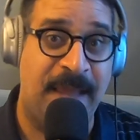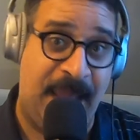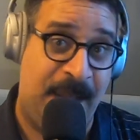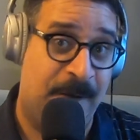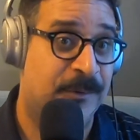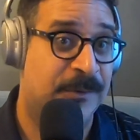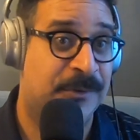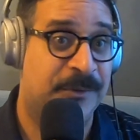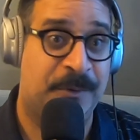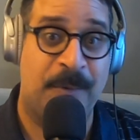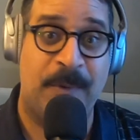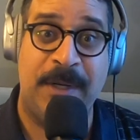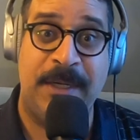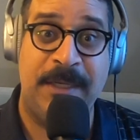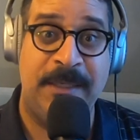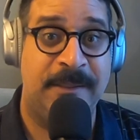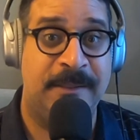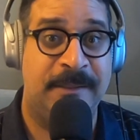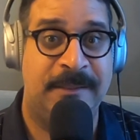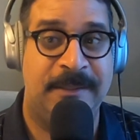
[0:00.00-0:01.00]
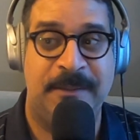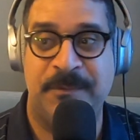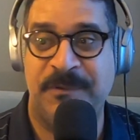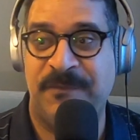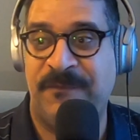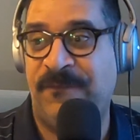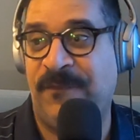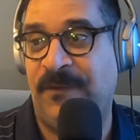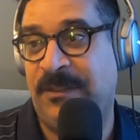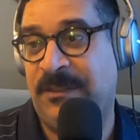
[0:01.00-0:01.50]
That was great. It
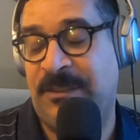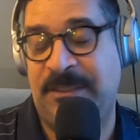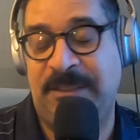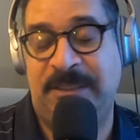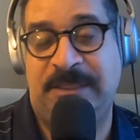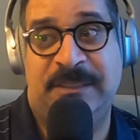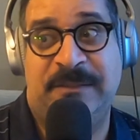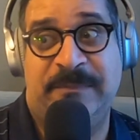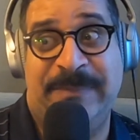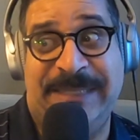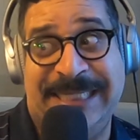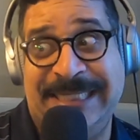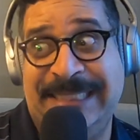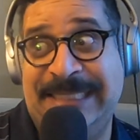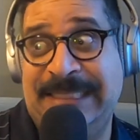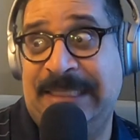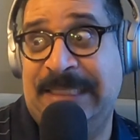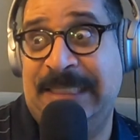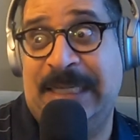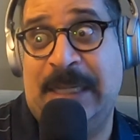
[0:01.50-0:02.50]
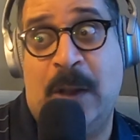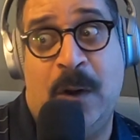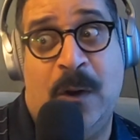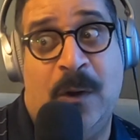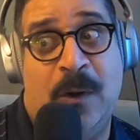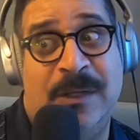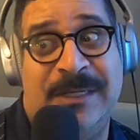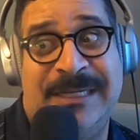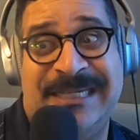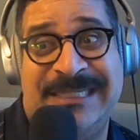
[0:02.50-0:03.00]
was fun to just being
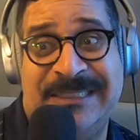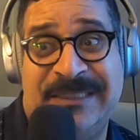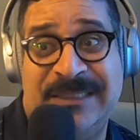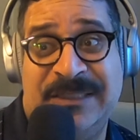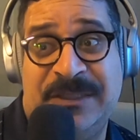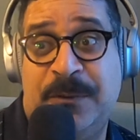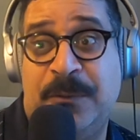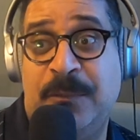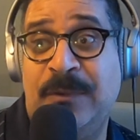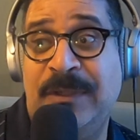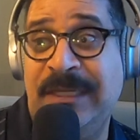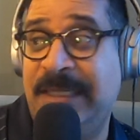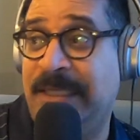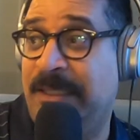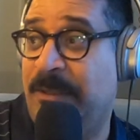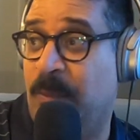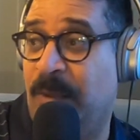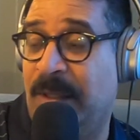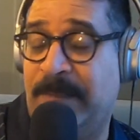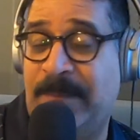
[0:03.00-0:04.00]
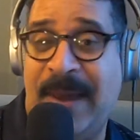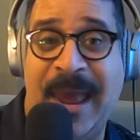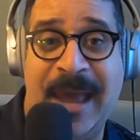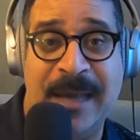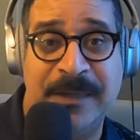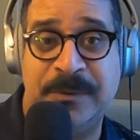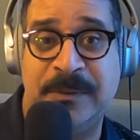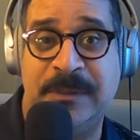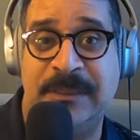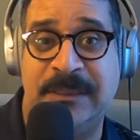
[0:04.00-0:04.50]
on a screen with
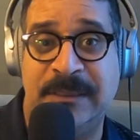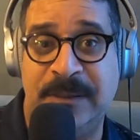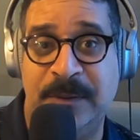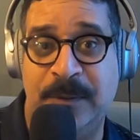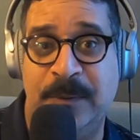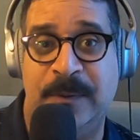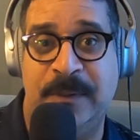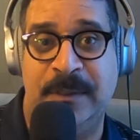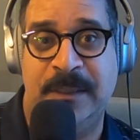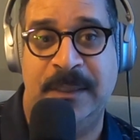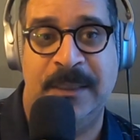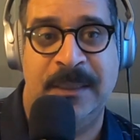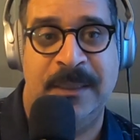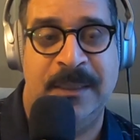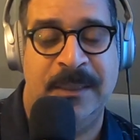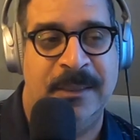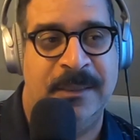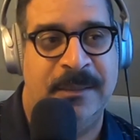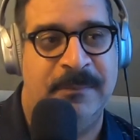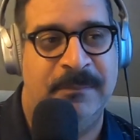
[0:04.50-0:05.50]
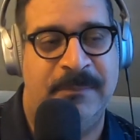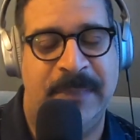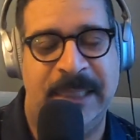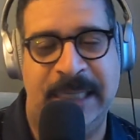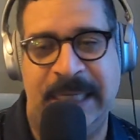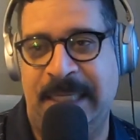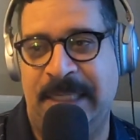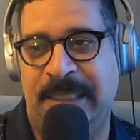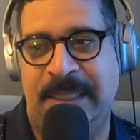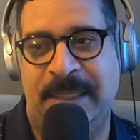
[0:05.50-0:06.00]
Patrick Stewart.
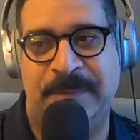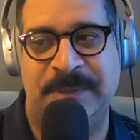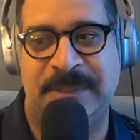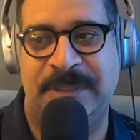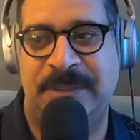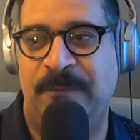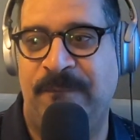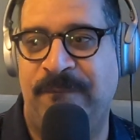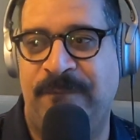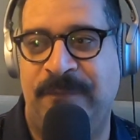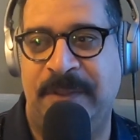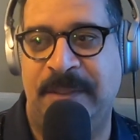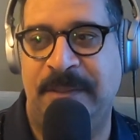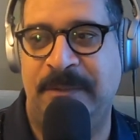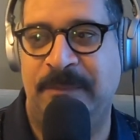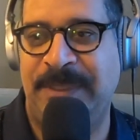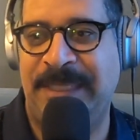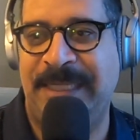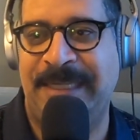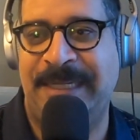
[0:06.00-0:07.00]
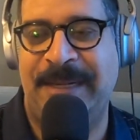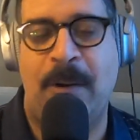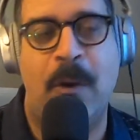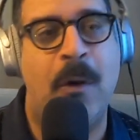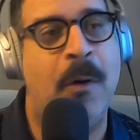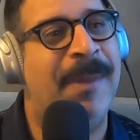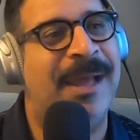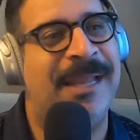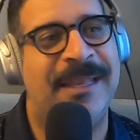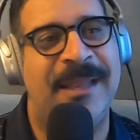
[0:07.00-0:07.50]
Man, that was so fun. We had
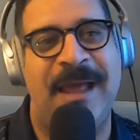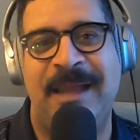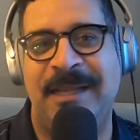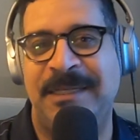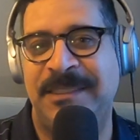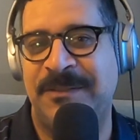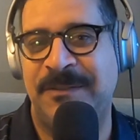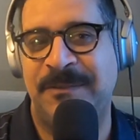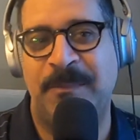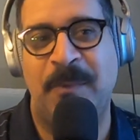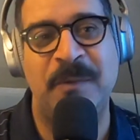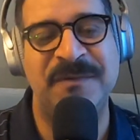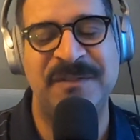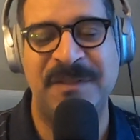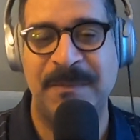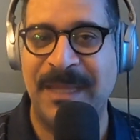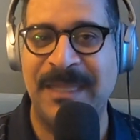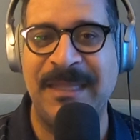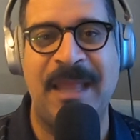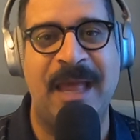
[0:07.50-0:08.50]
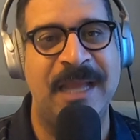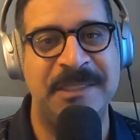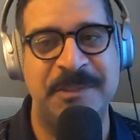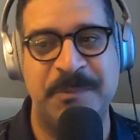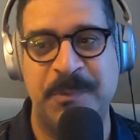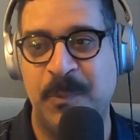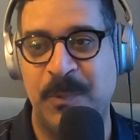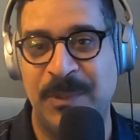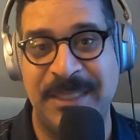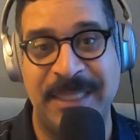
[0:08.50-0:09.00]
all my lines. Most of my
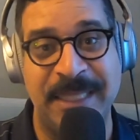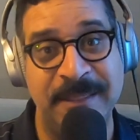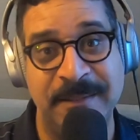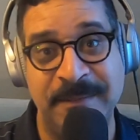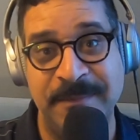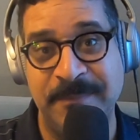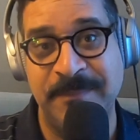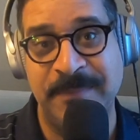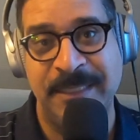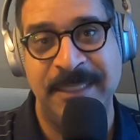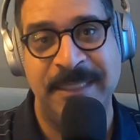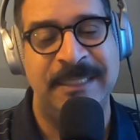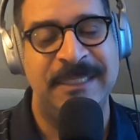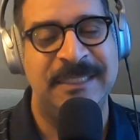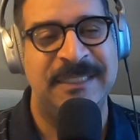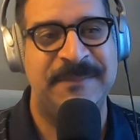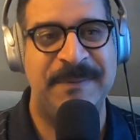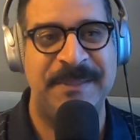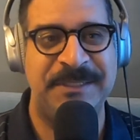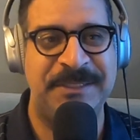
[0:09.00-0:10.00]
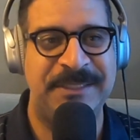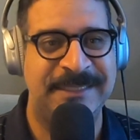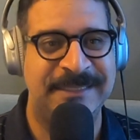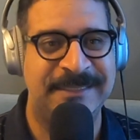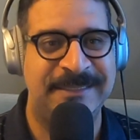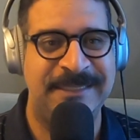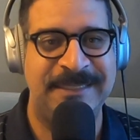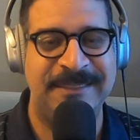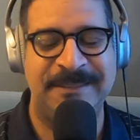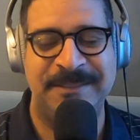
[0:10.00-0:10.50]
lines were with him,
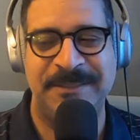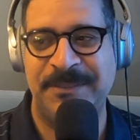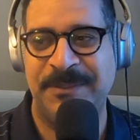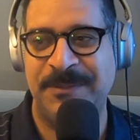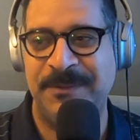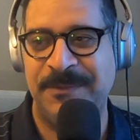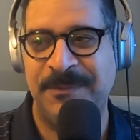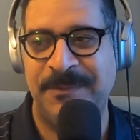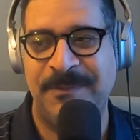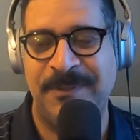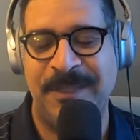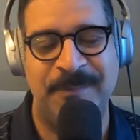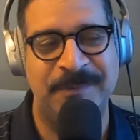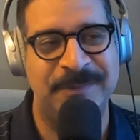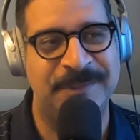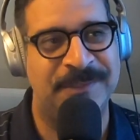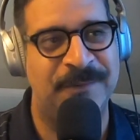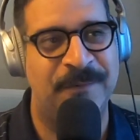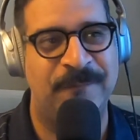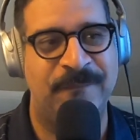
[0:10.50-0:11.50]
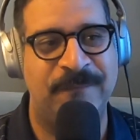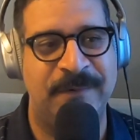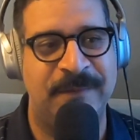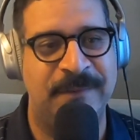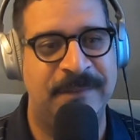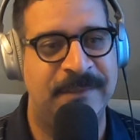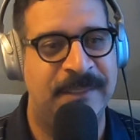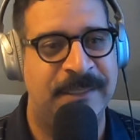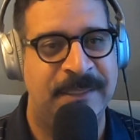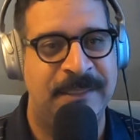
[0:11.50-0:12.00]
especially in season 2. That was so
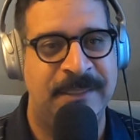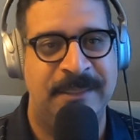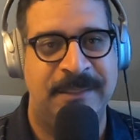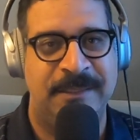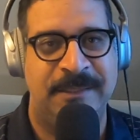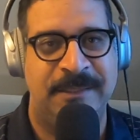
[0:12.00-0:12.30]
fun.